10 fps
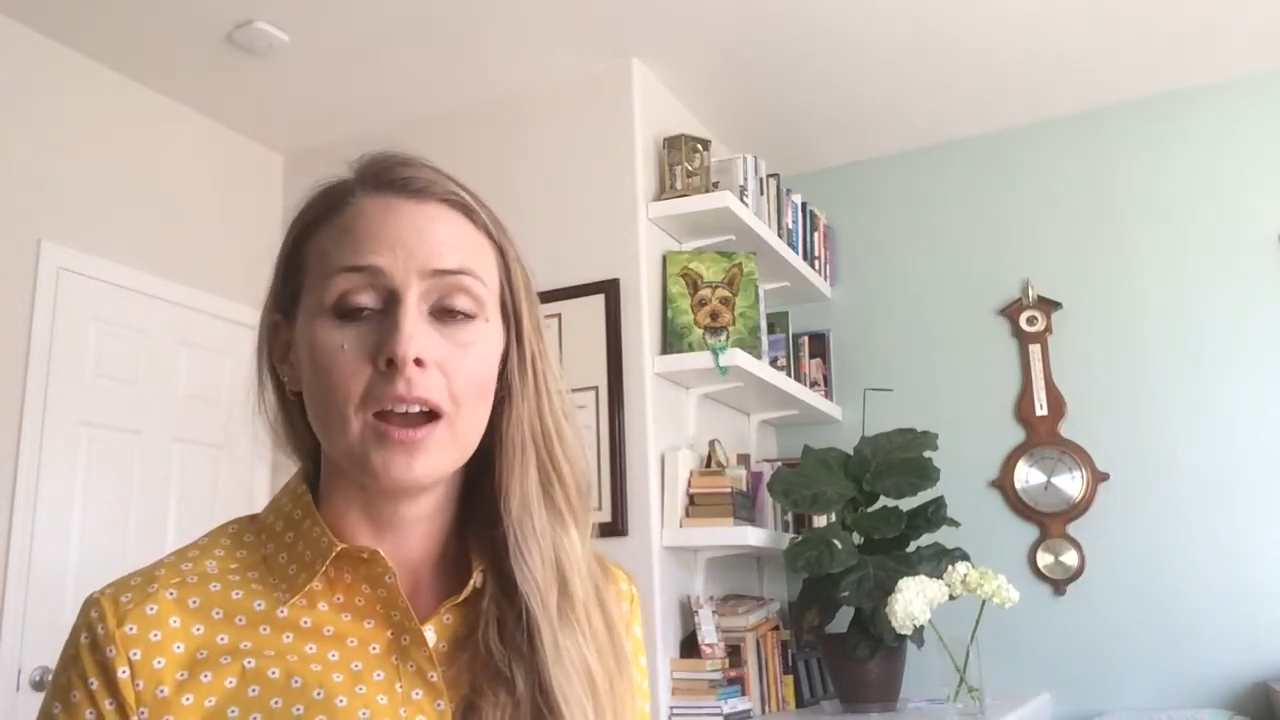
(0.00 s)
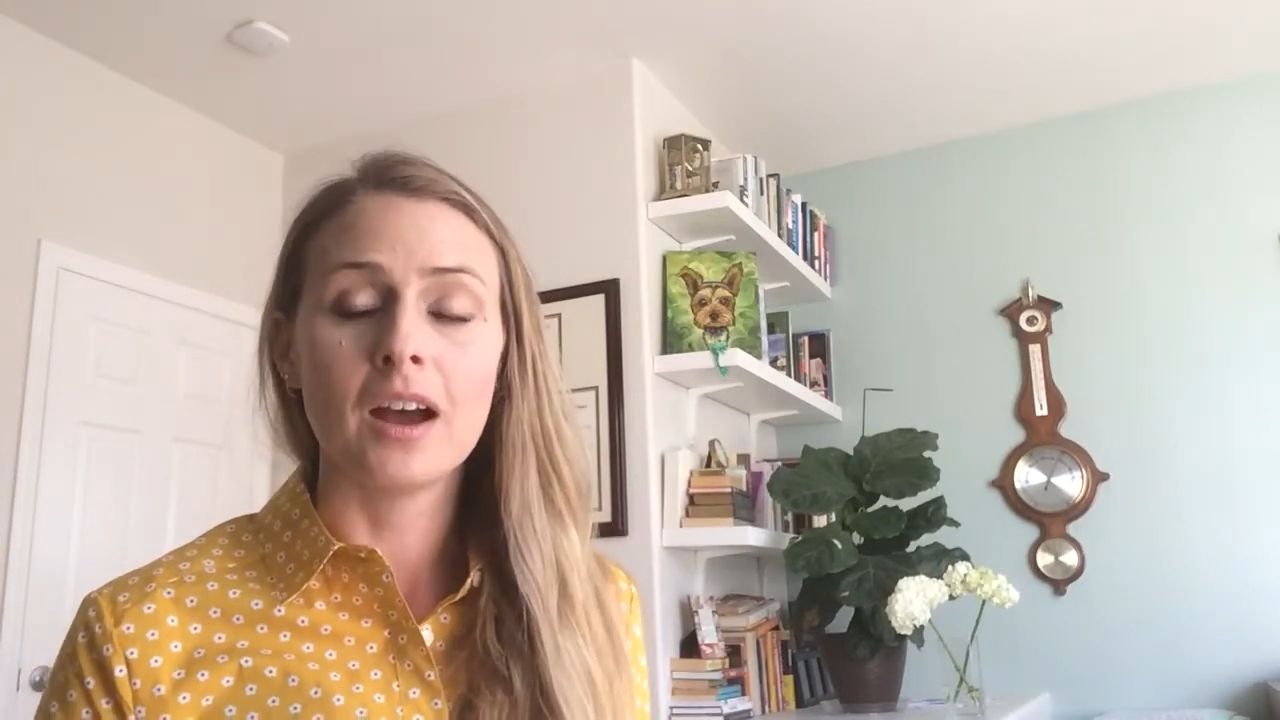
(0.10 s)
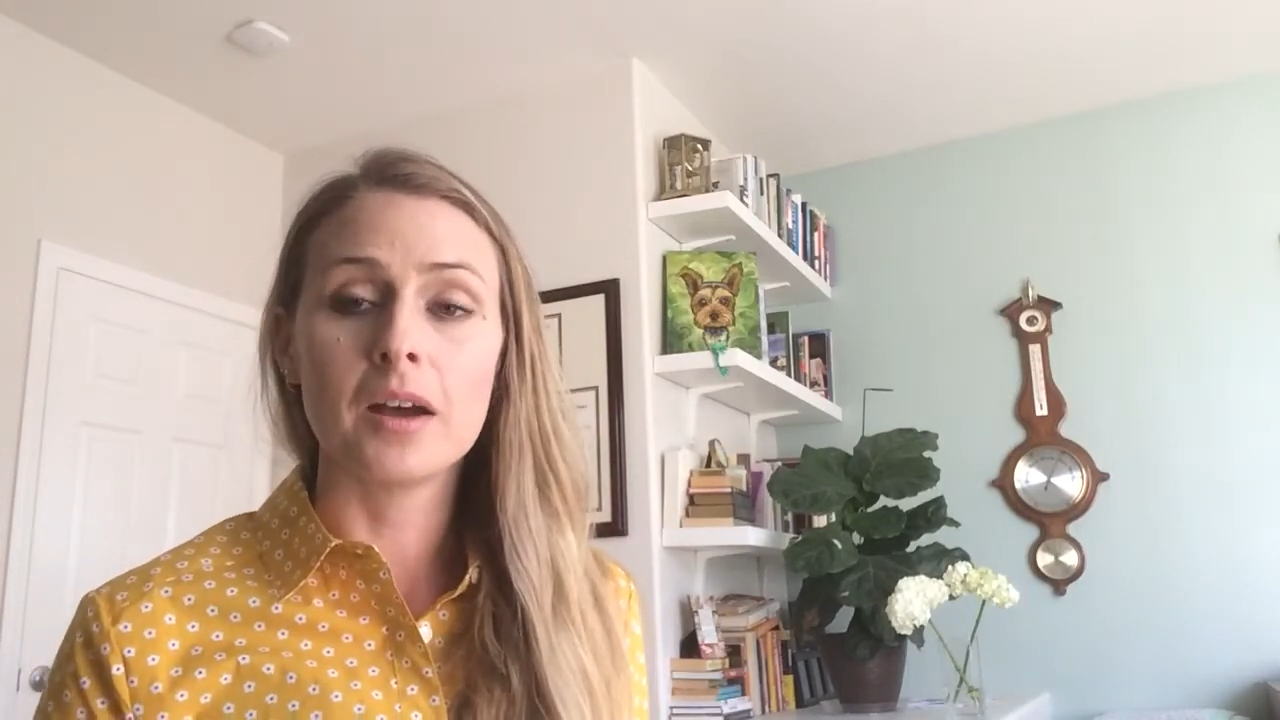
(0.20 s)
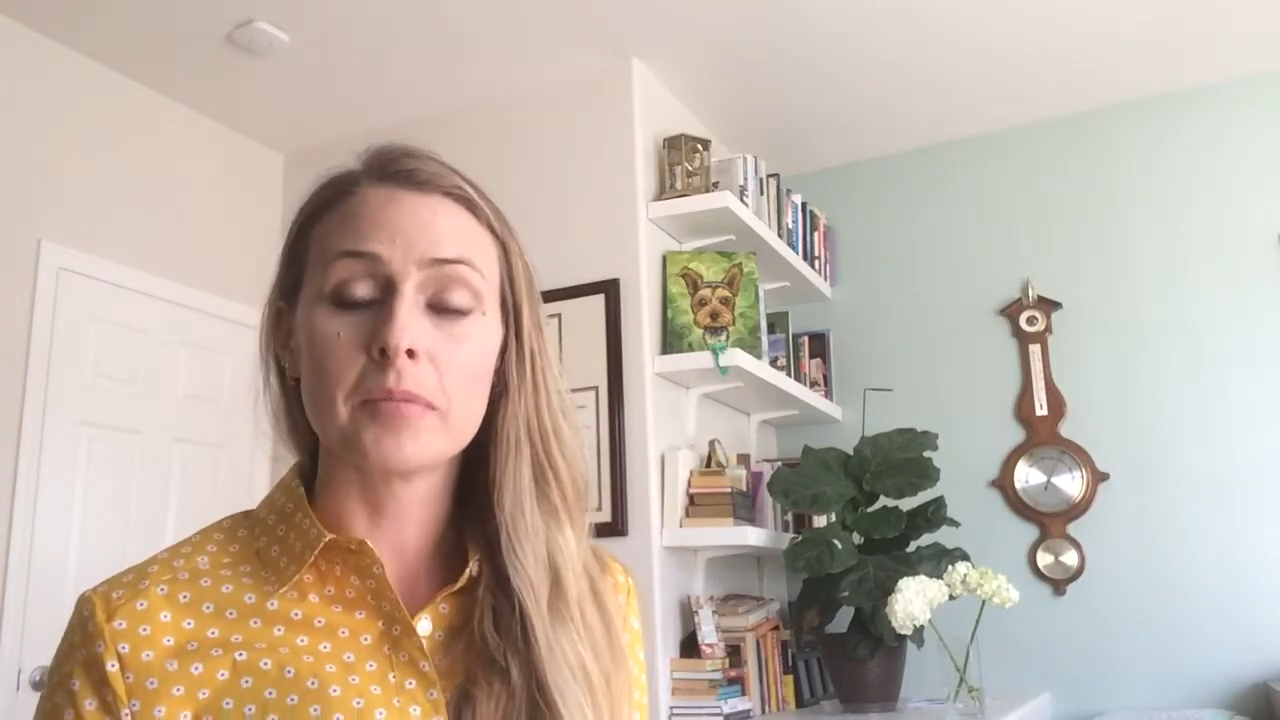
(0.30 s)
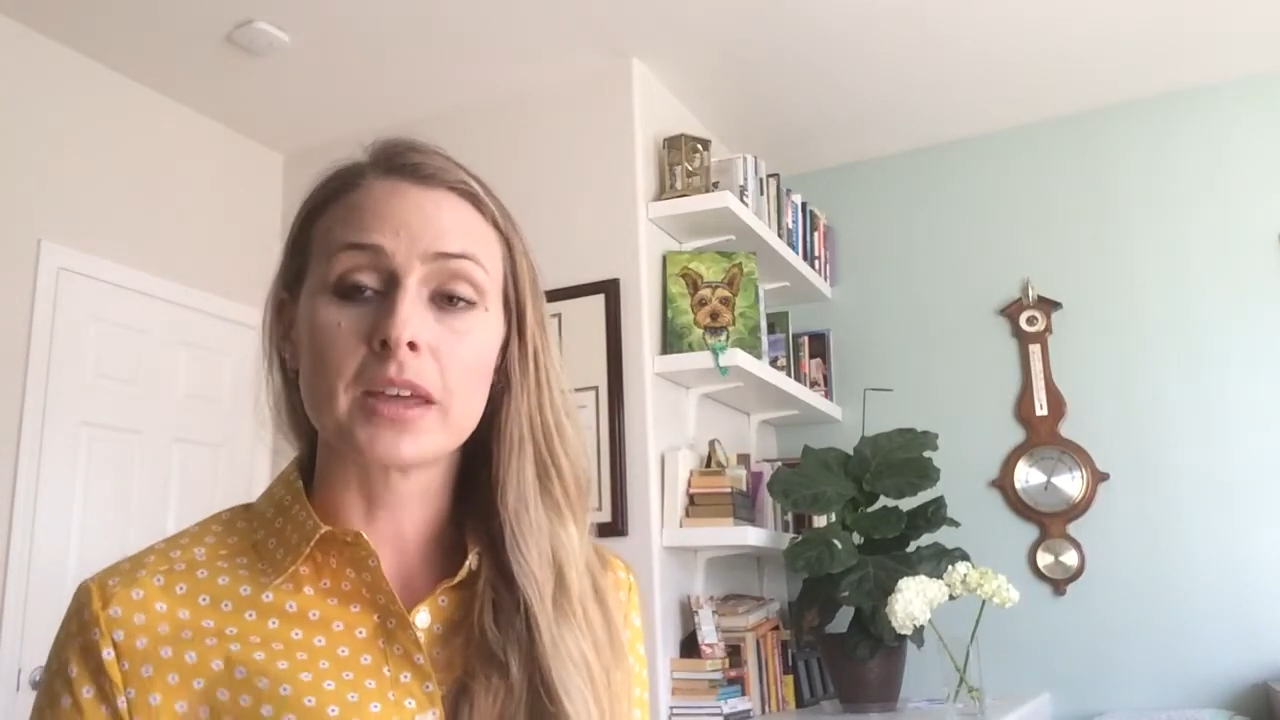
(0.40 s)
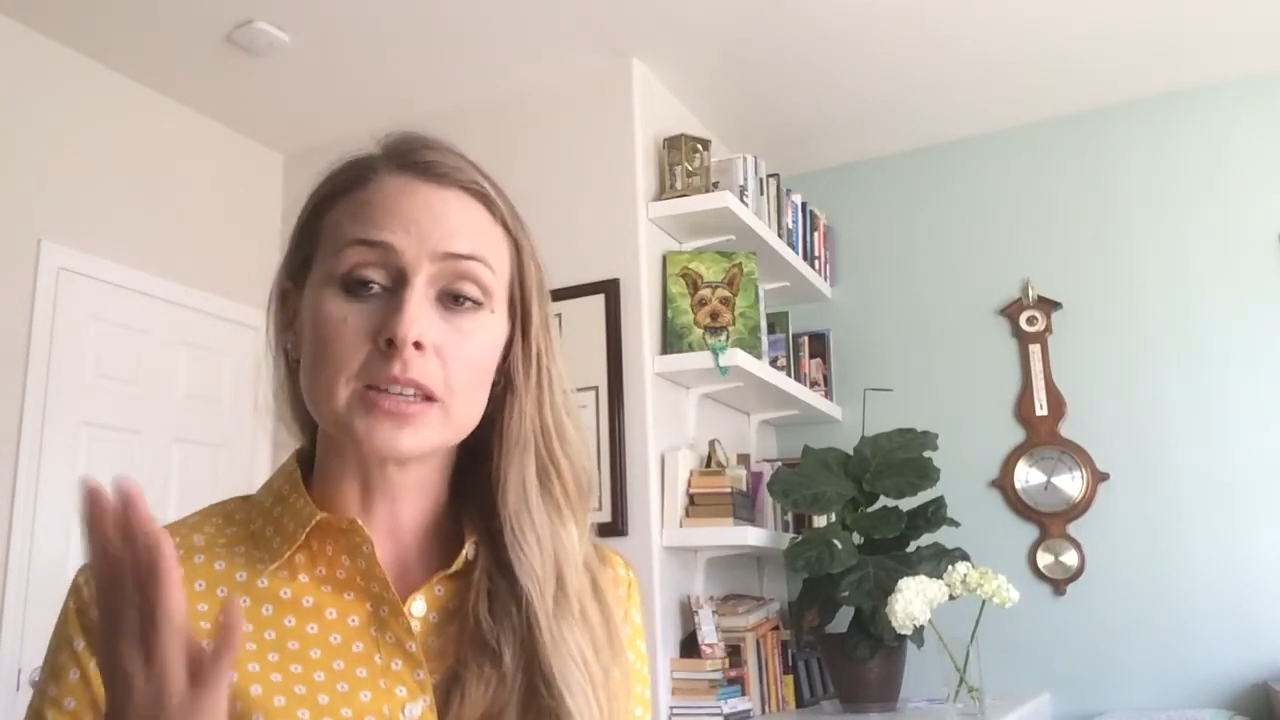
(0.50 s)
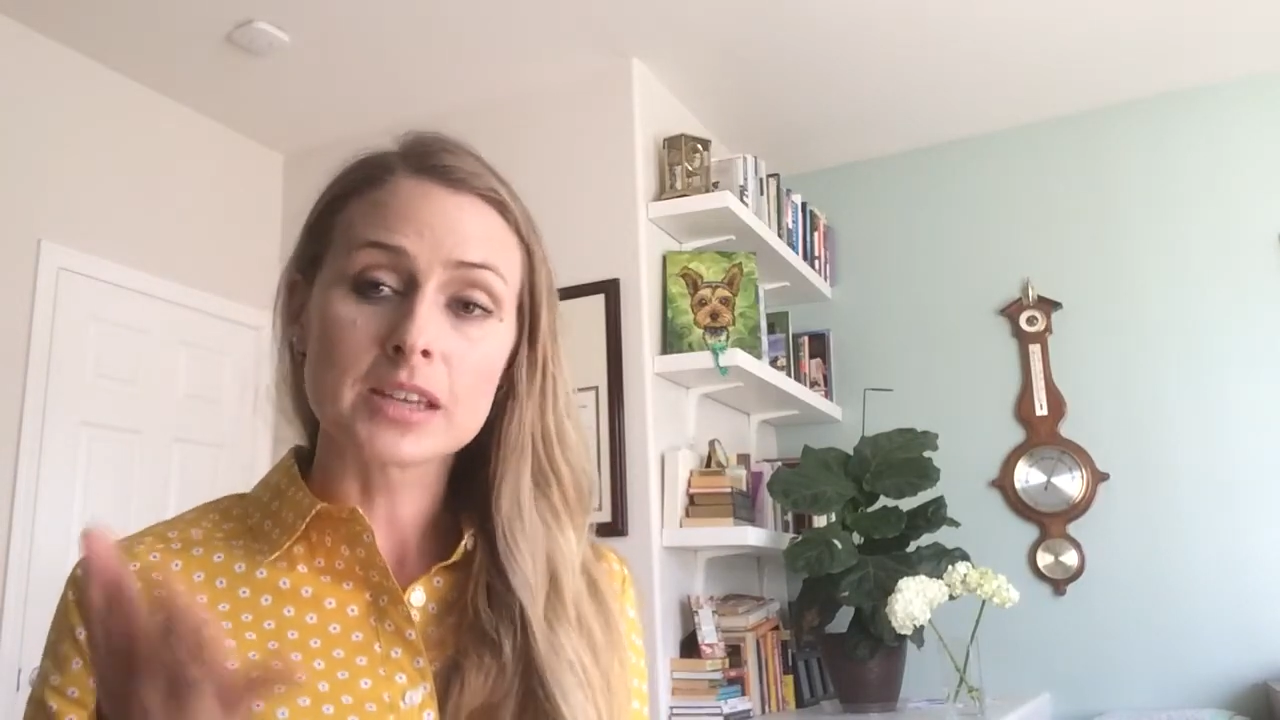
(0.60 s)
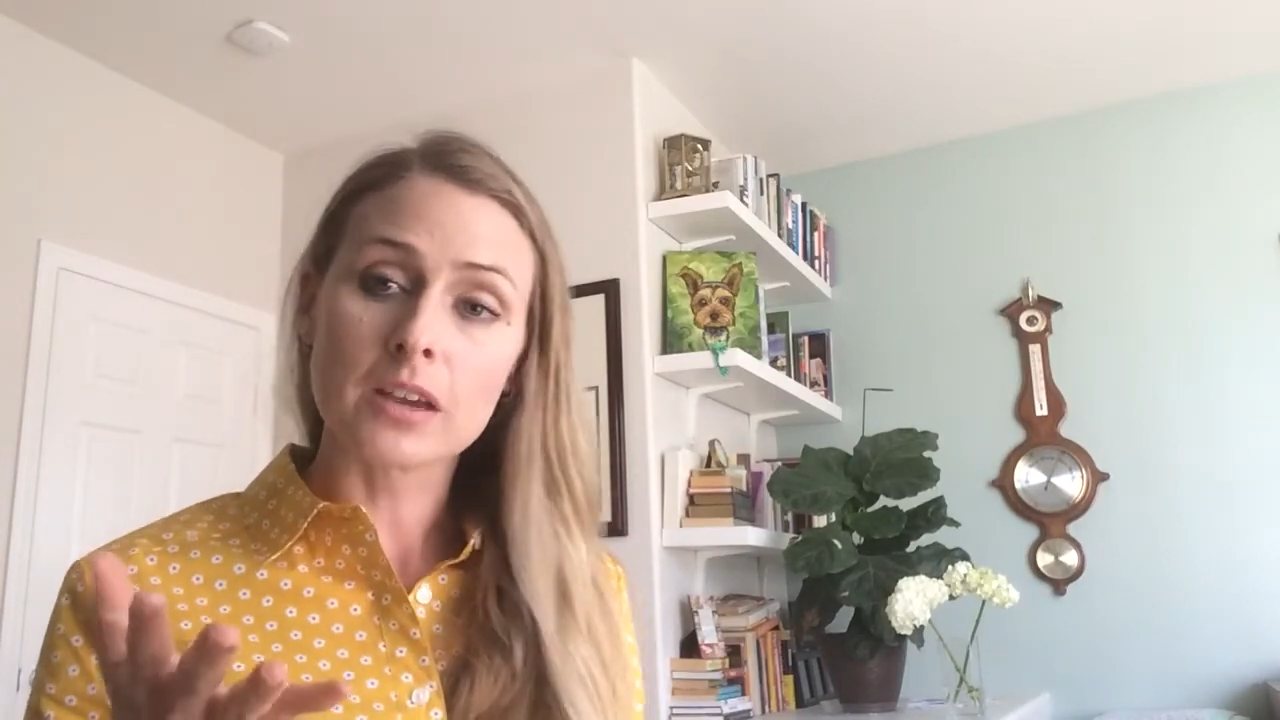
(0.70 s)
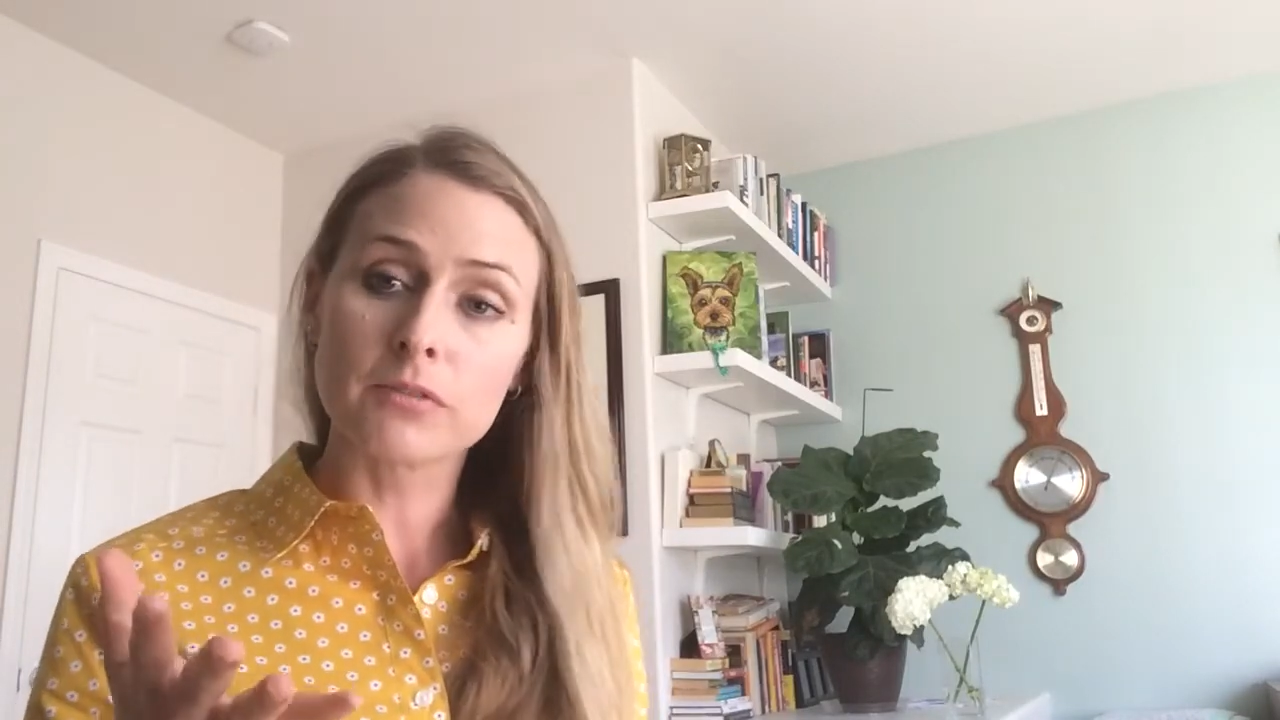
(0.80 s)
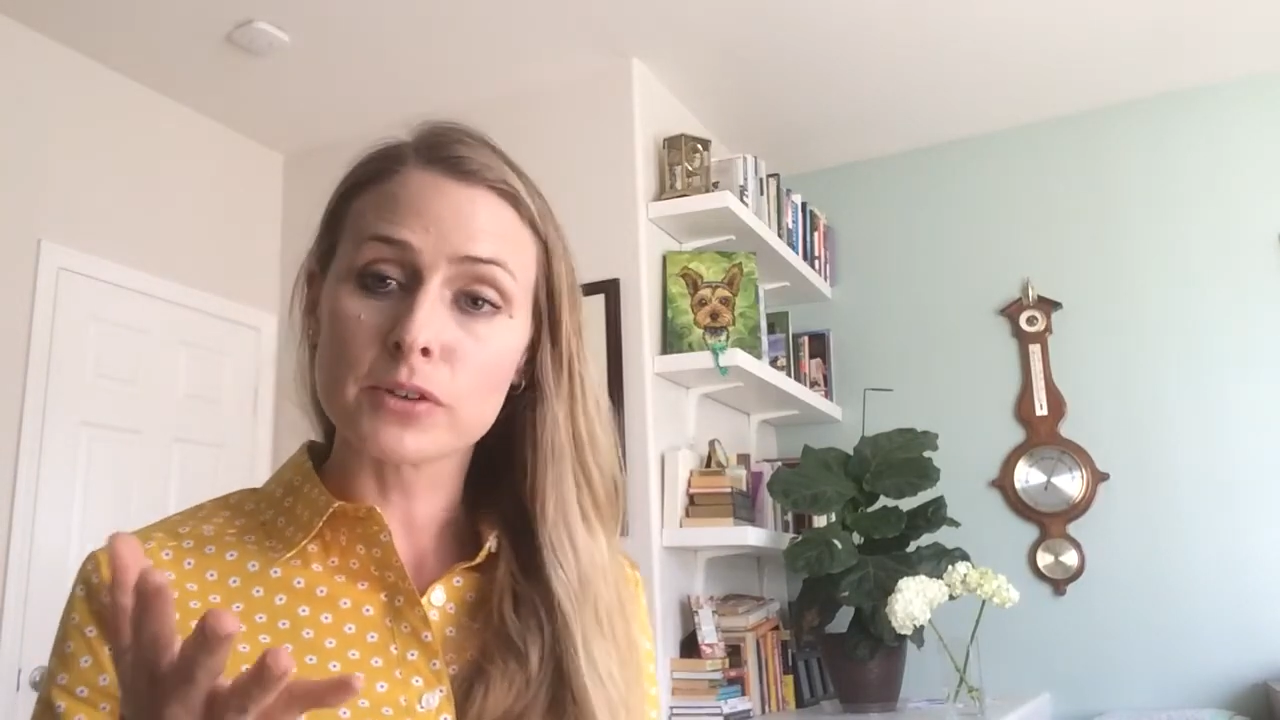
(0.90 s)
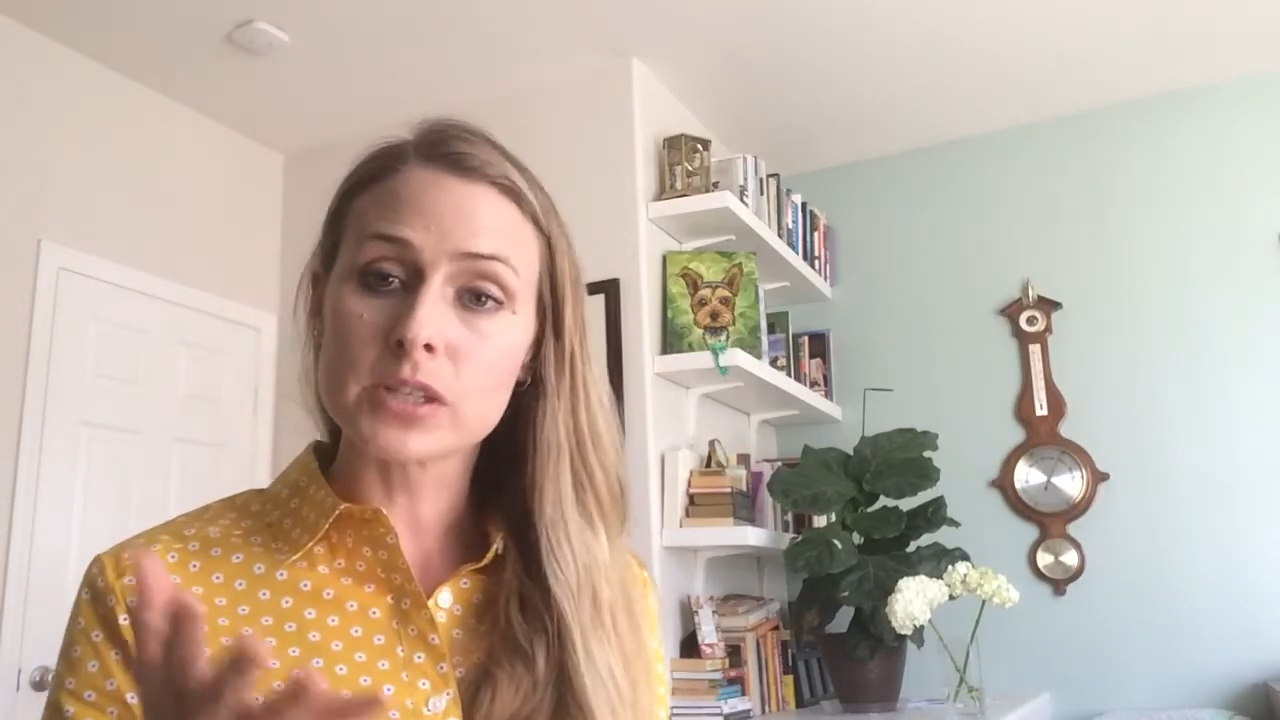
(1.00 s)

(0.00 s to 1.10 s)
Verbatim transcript: Um, thanks again for